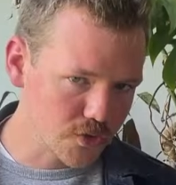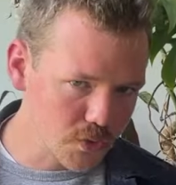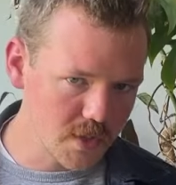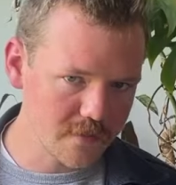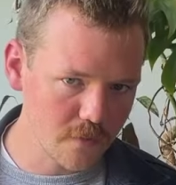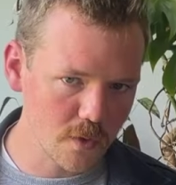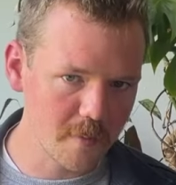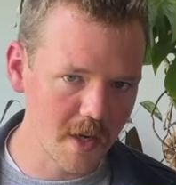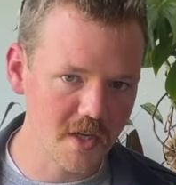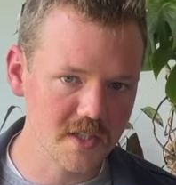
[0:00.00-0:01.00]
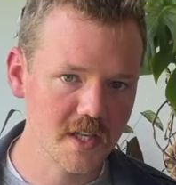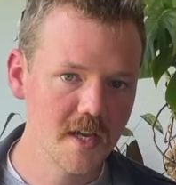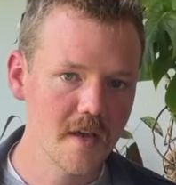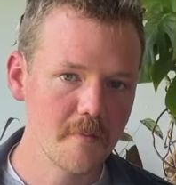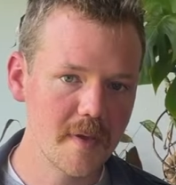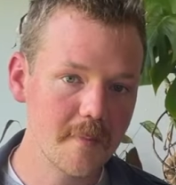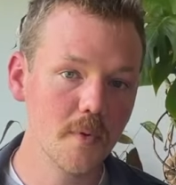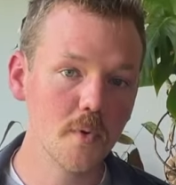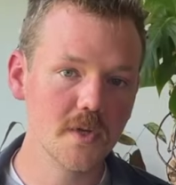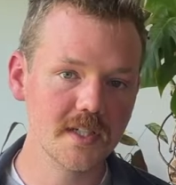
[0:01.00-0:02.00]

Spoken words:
fall apart, people would need